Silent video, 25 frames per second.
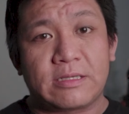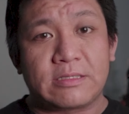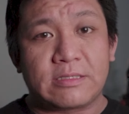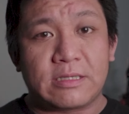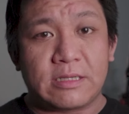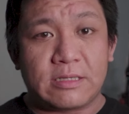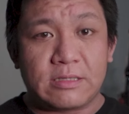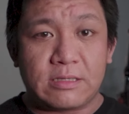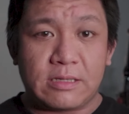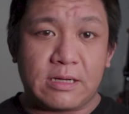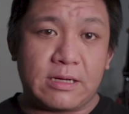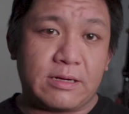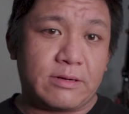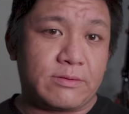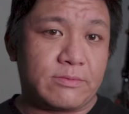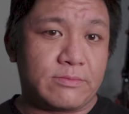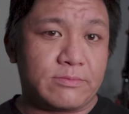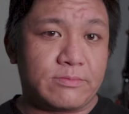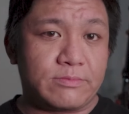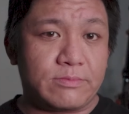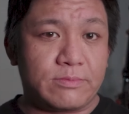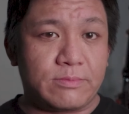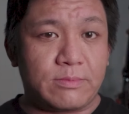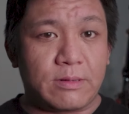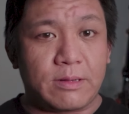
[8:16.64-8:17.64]
LinkedIn, their
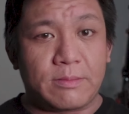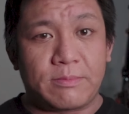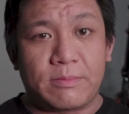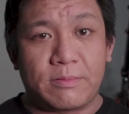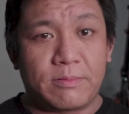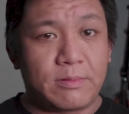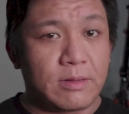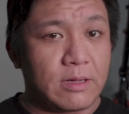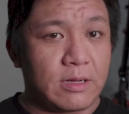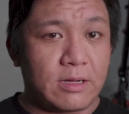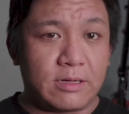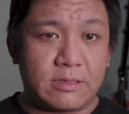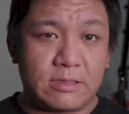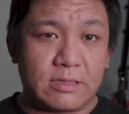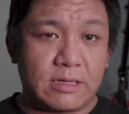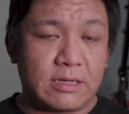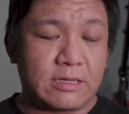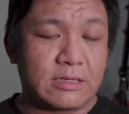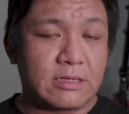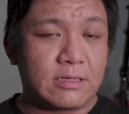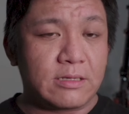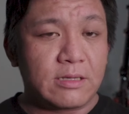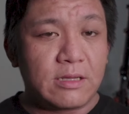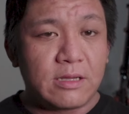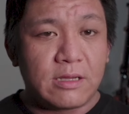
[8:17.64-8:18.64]
blah blah blah,
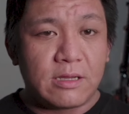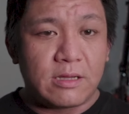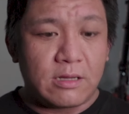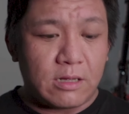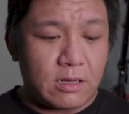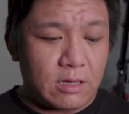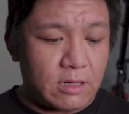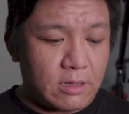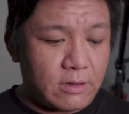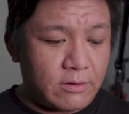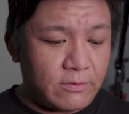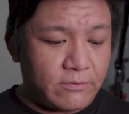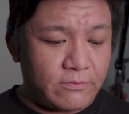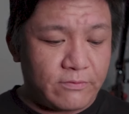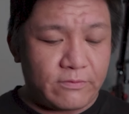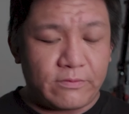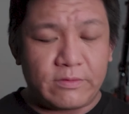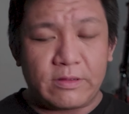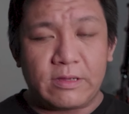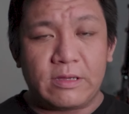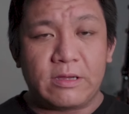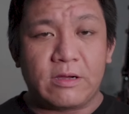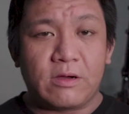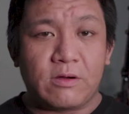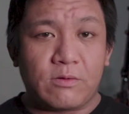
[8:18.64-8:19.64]
like a lot of
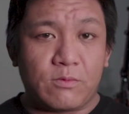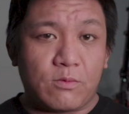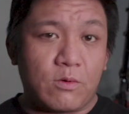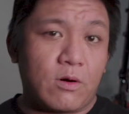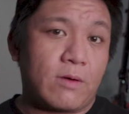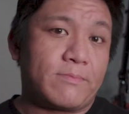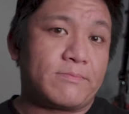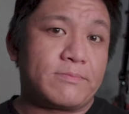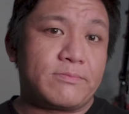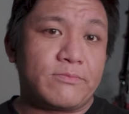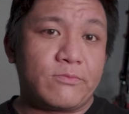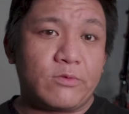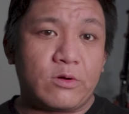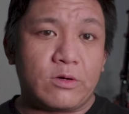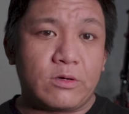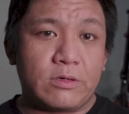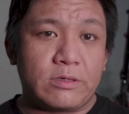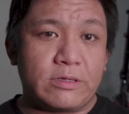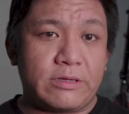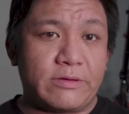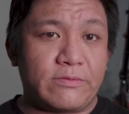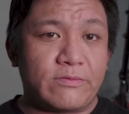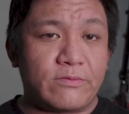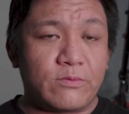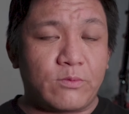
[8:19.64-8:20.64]
uh, what
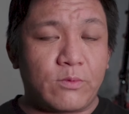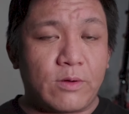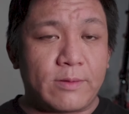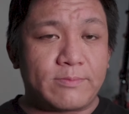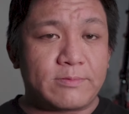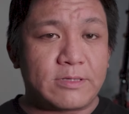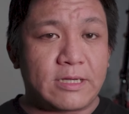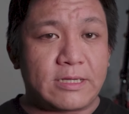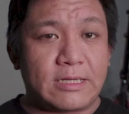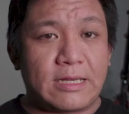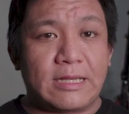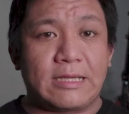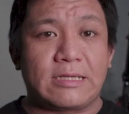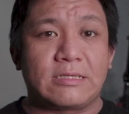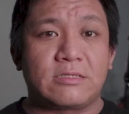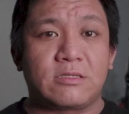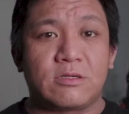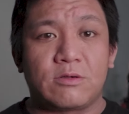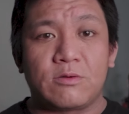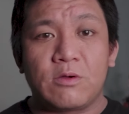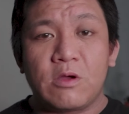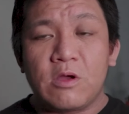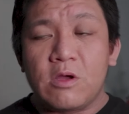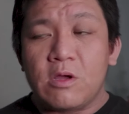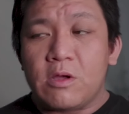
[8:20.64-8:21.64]
even website links.
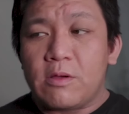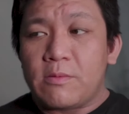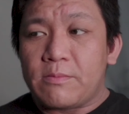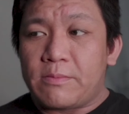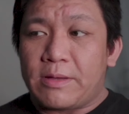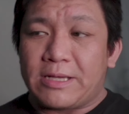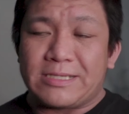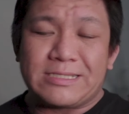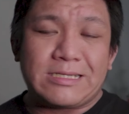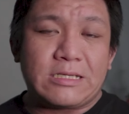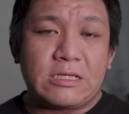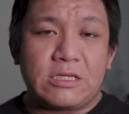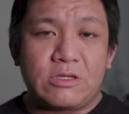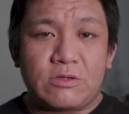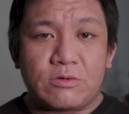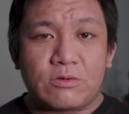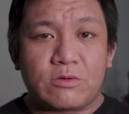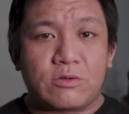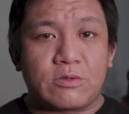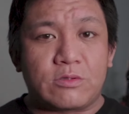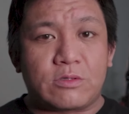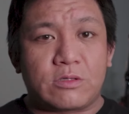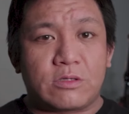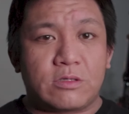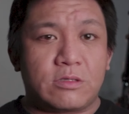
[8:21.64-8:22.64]
So basically, you
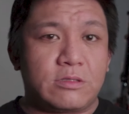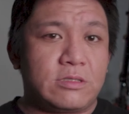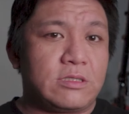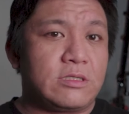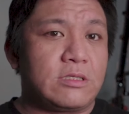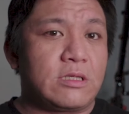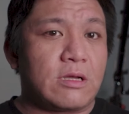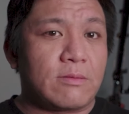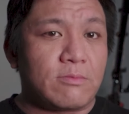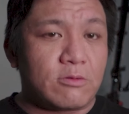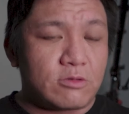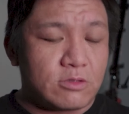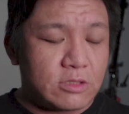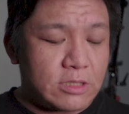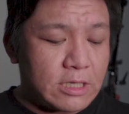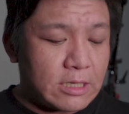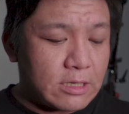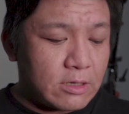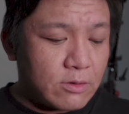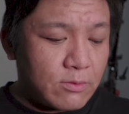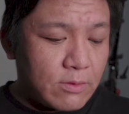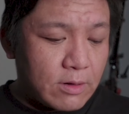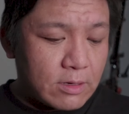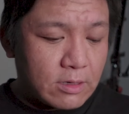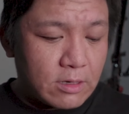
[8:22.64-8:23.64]
could double
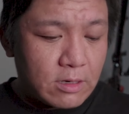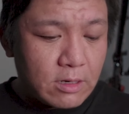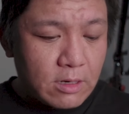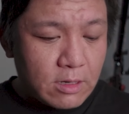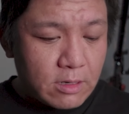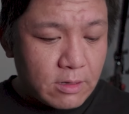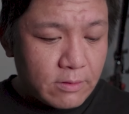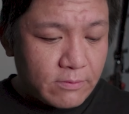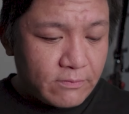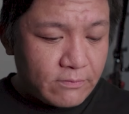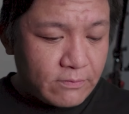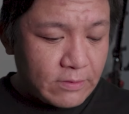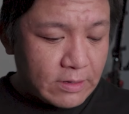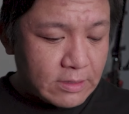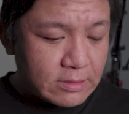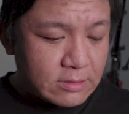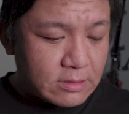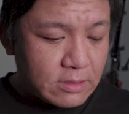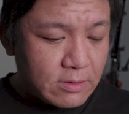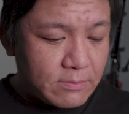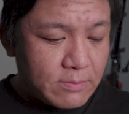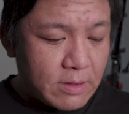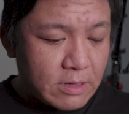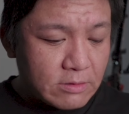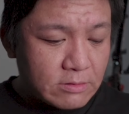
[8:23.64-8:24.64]
check quite a lot of
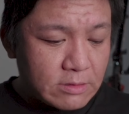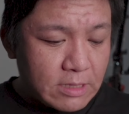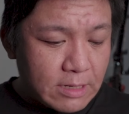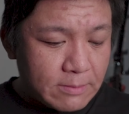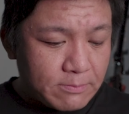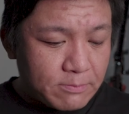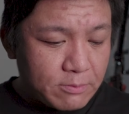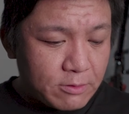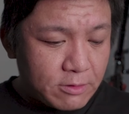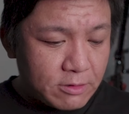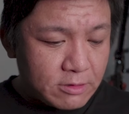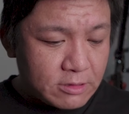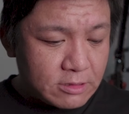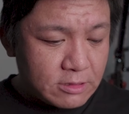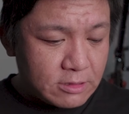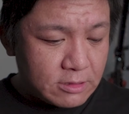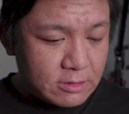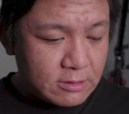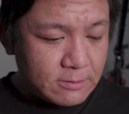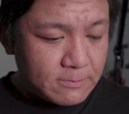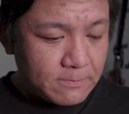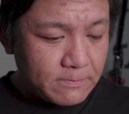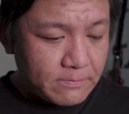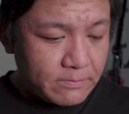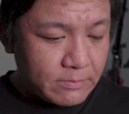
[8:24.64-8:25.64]
things about that
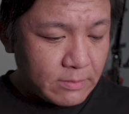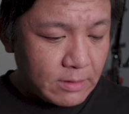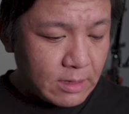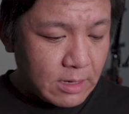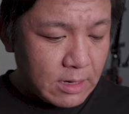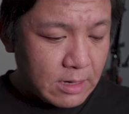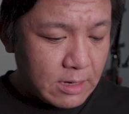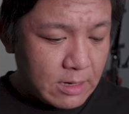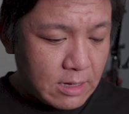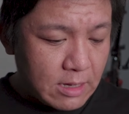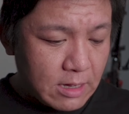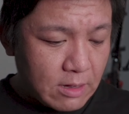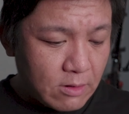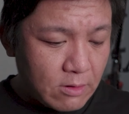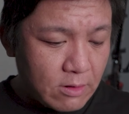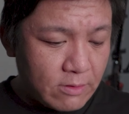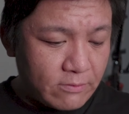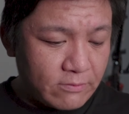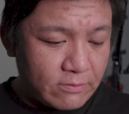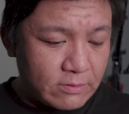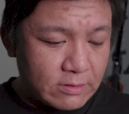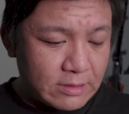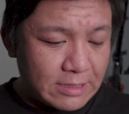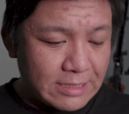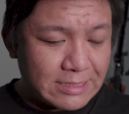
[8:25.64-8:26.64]
person uh,
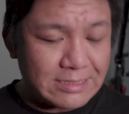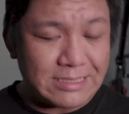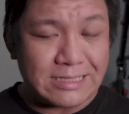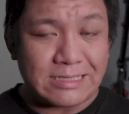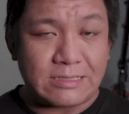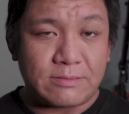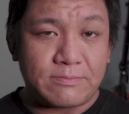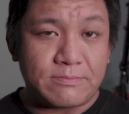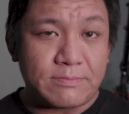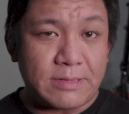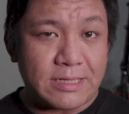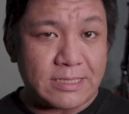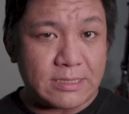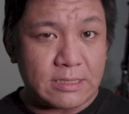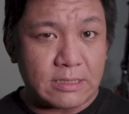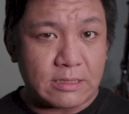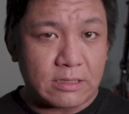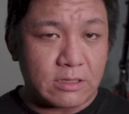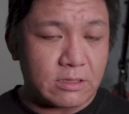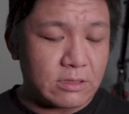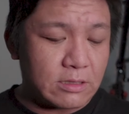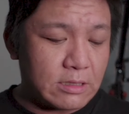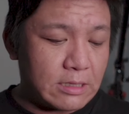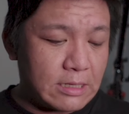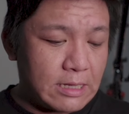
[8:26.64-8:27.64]
however, this is
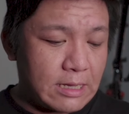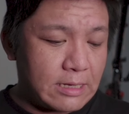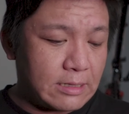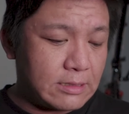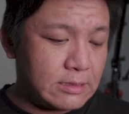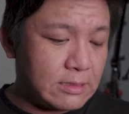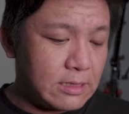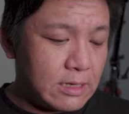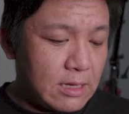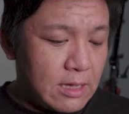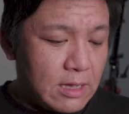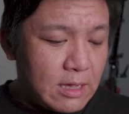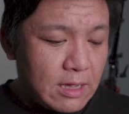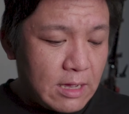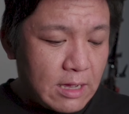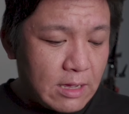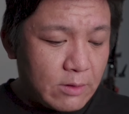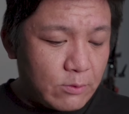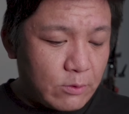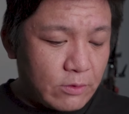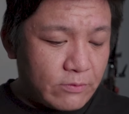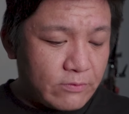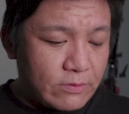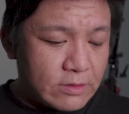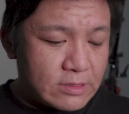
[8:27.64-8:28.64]
missing that.
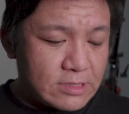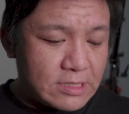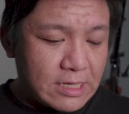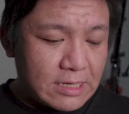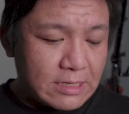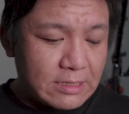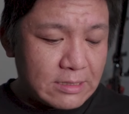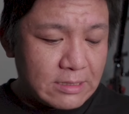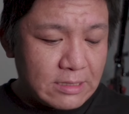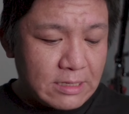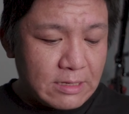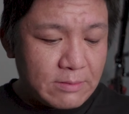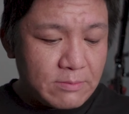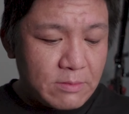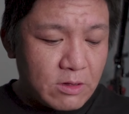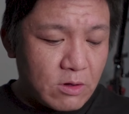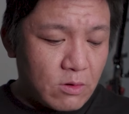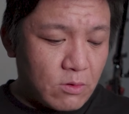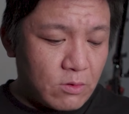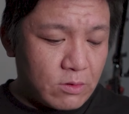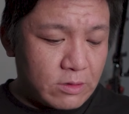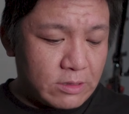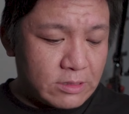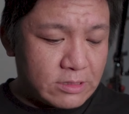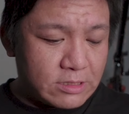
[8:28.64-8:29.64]
And with the second
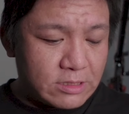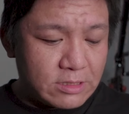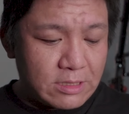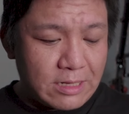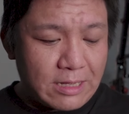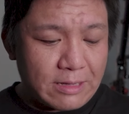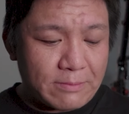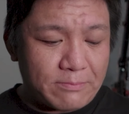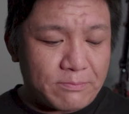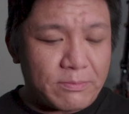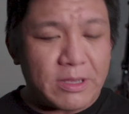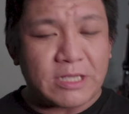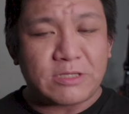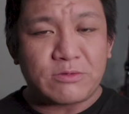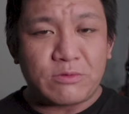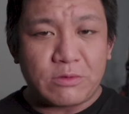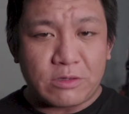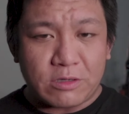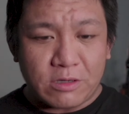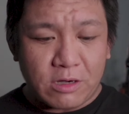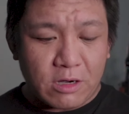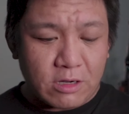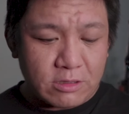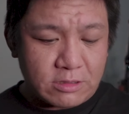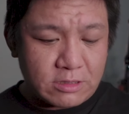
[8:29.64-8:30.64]
email is like best
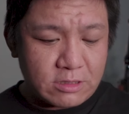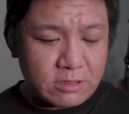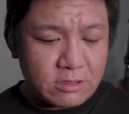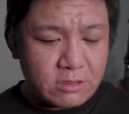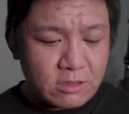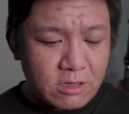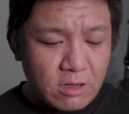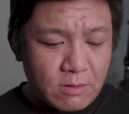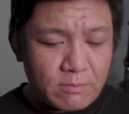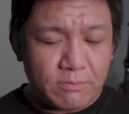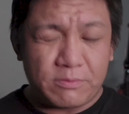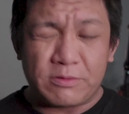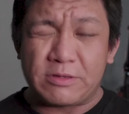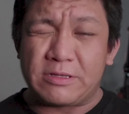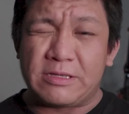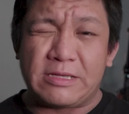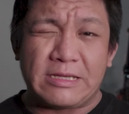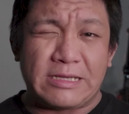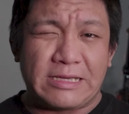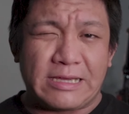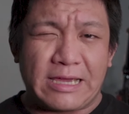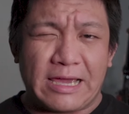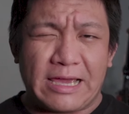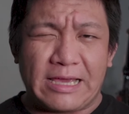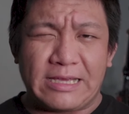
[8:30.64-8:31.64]
record
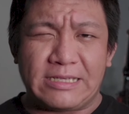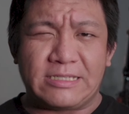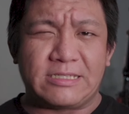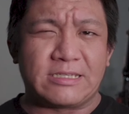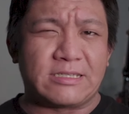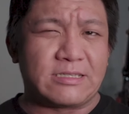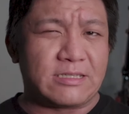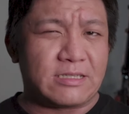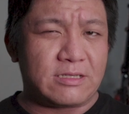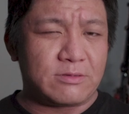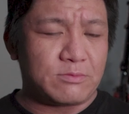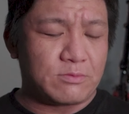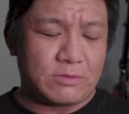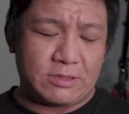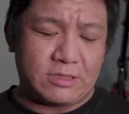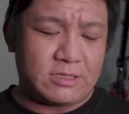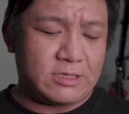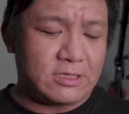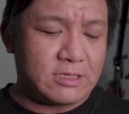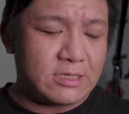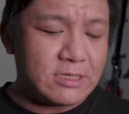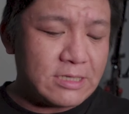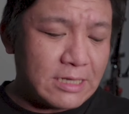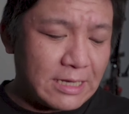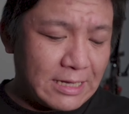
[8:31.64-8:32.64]
company agent,
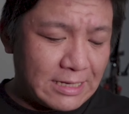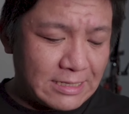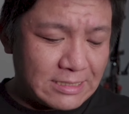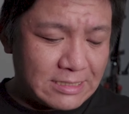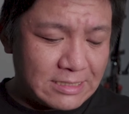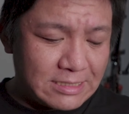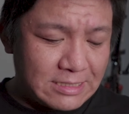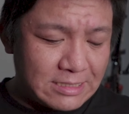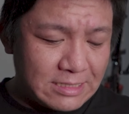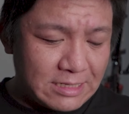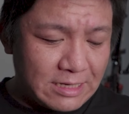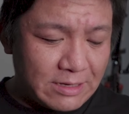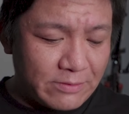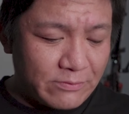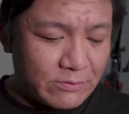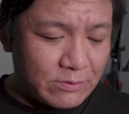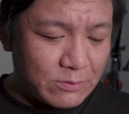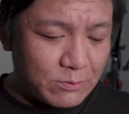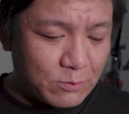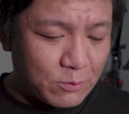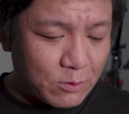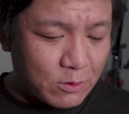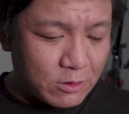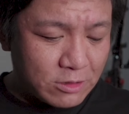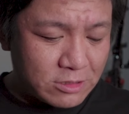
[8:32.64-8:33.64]
which is
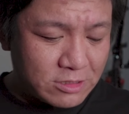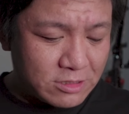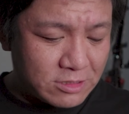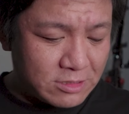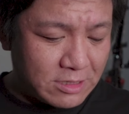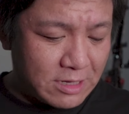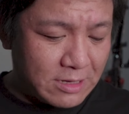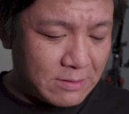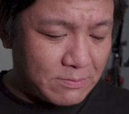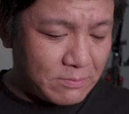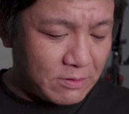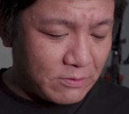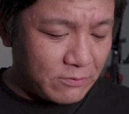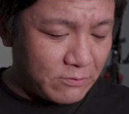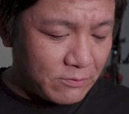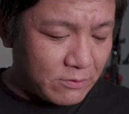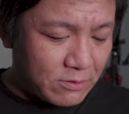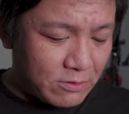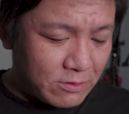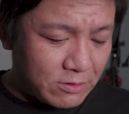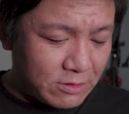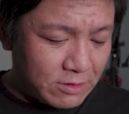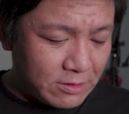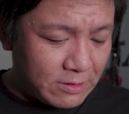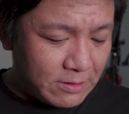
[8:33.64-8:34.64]
even worse than
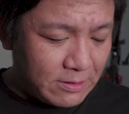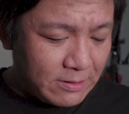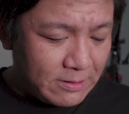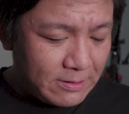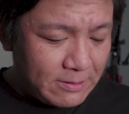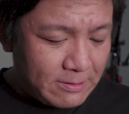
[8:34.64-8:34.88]
before.